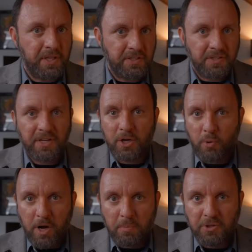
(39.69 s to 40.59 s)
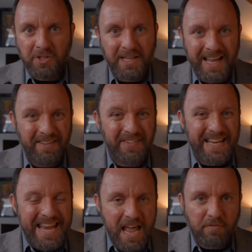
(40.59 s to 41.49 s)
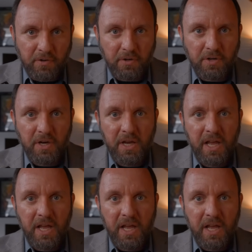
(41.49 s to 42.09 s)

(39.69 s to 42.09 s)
This is an incredible saint. I've never